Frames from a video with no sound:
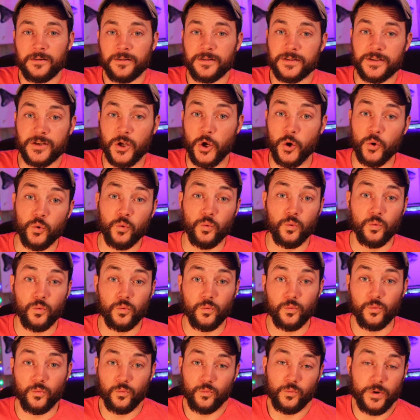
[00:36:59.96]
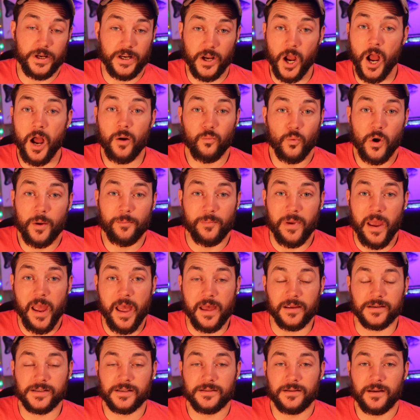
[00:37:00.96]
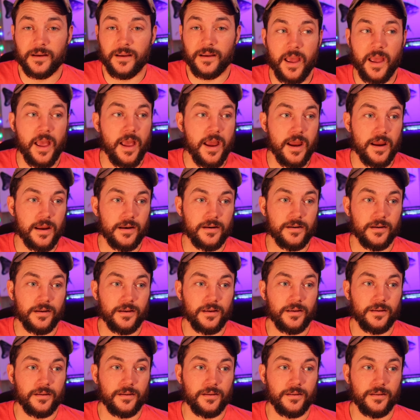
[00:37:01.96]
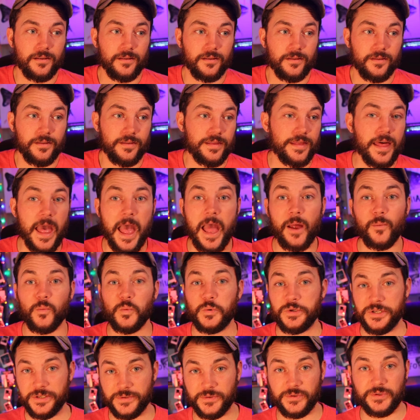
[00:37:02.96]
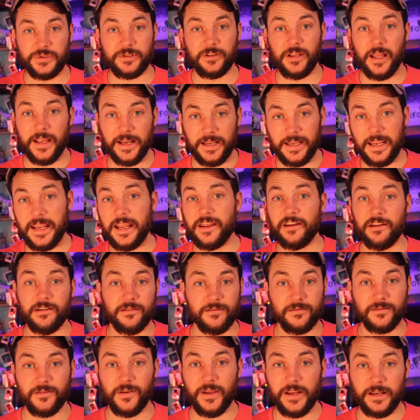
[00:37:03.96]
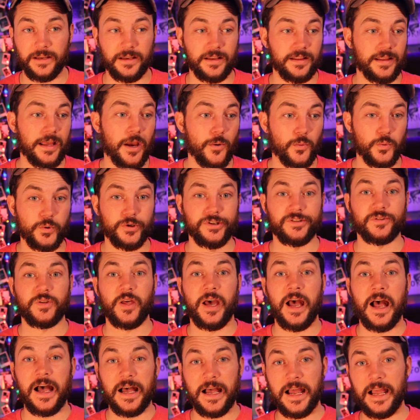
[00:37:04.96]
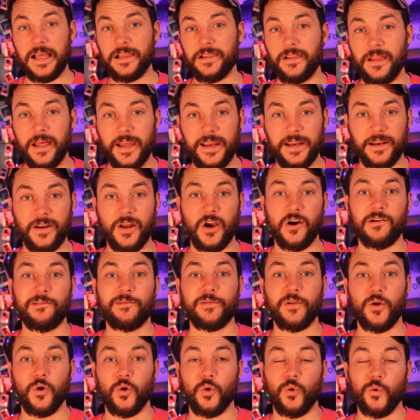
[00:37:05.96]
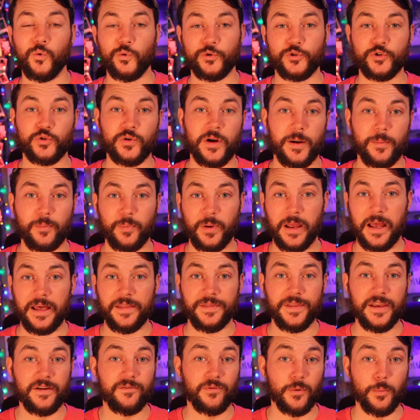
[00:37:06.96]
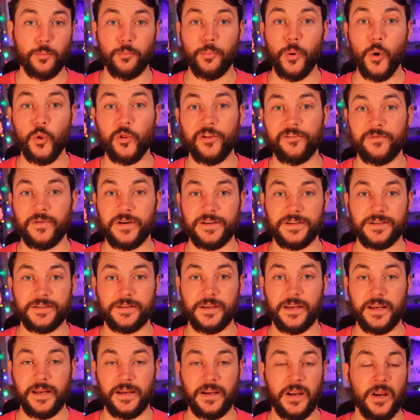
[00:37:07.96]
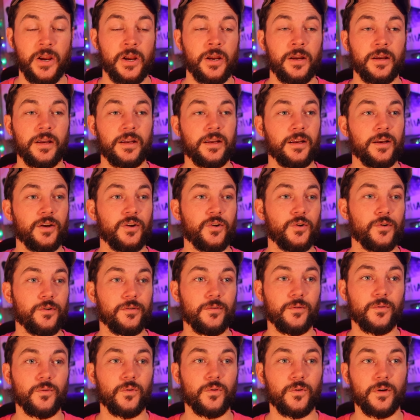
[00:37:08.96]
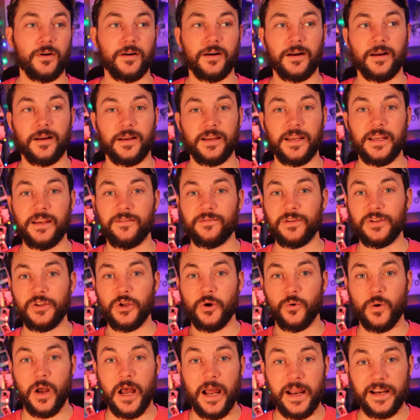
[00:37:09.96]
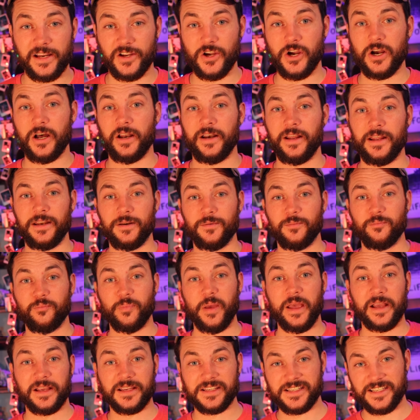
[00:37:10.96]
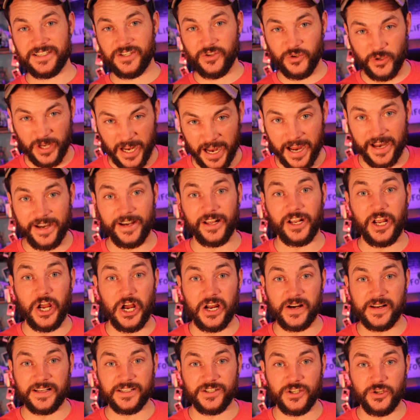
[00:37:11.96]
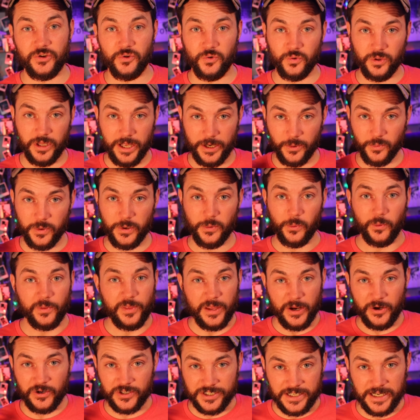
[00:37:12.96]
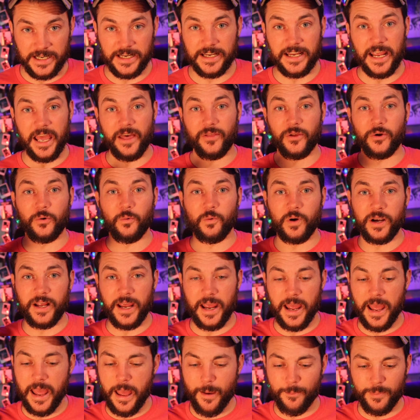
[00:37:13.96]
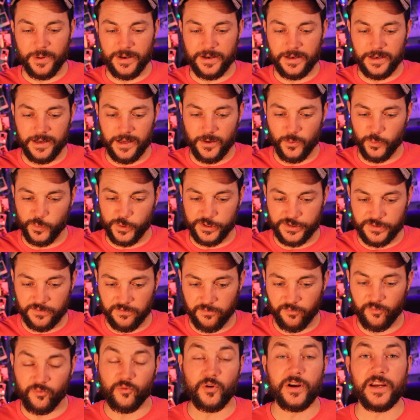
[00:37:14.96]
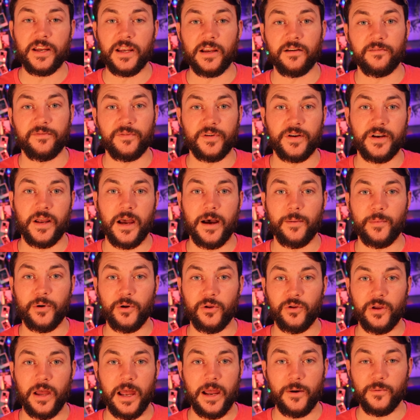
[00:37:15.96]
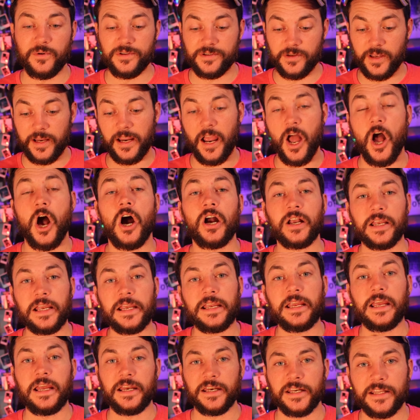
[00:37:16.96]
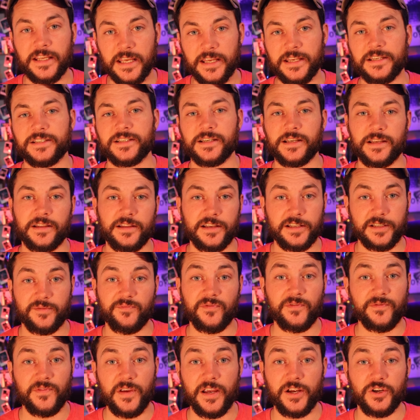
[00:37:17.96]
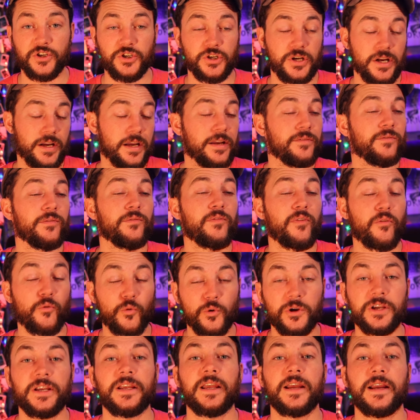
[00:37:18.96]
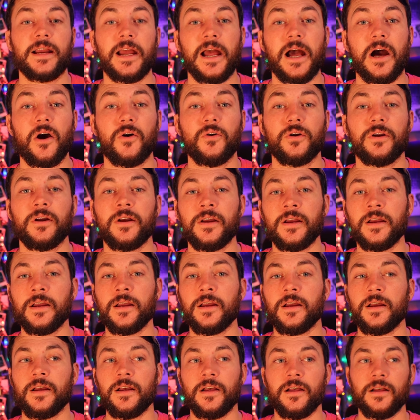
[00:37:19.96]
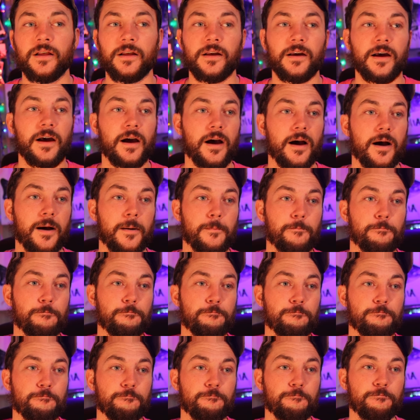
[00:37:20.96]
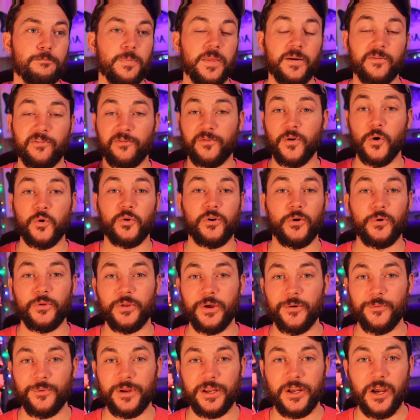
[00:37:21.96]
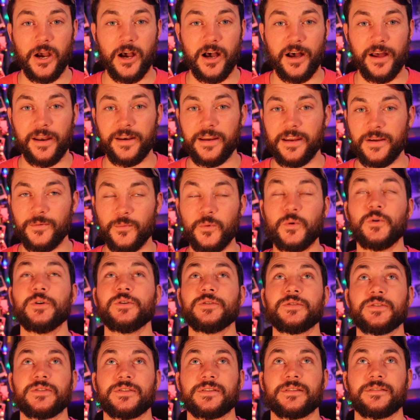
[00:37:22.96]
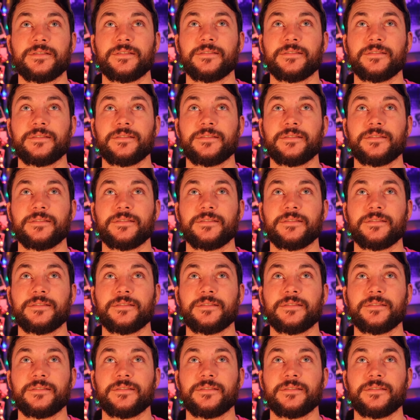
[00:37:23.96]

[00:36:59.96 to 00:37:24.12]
So we caught one bass and that was like it. Like that was the highlight of the whole trip. I think for both of us. Like even though I caught it, Becca still kind of caught it too. Like we were there together when it happened. It was freaking phenomenal. I was like hugging and kissing this fish and freaking out. Um, the photo that we got it was